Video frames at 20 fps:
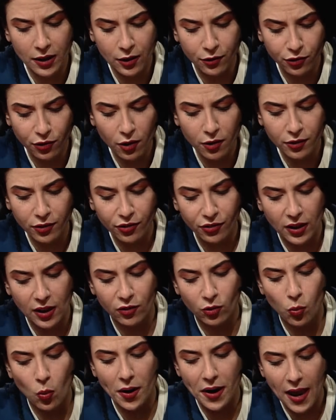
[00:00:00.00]
in a certain
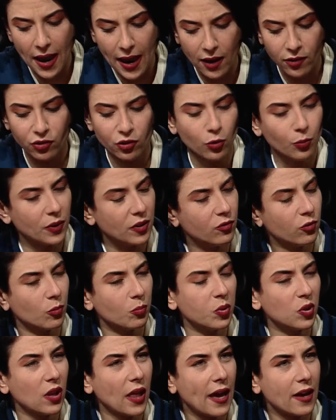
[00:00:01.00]
sense, one has to read
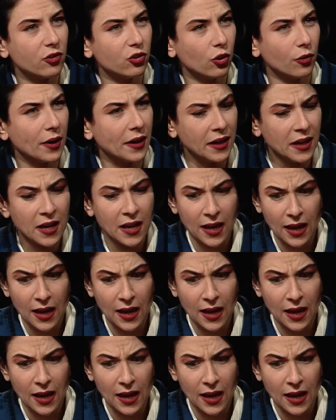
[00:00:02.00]
for pleasure.